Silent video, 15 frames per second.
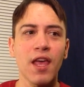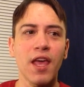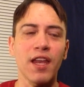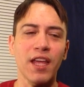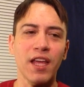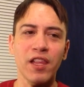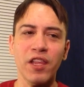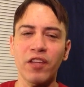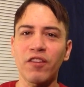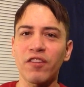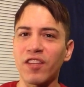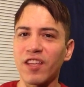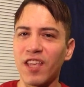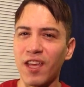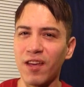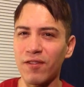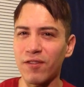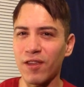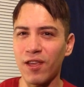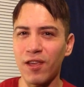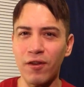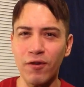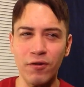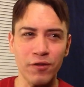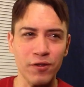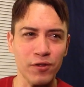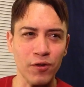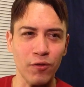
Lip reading: and I clicked on the King of the Hill, this